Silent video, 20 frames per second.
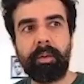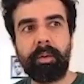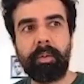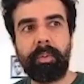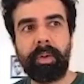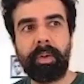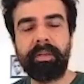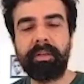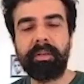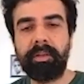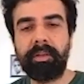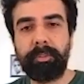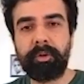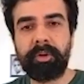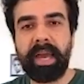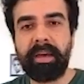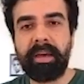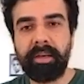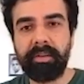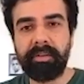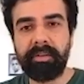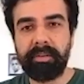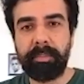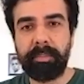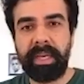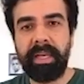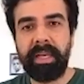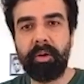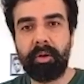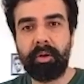whether the protagonist is a
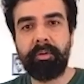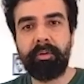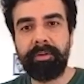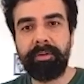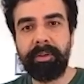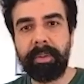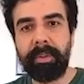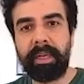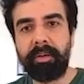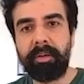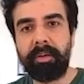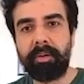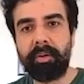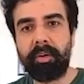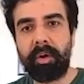male or a female, you know,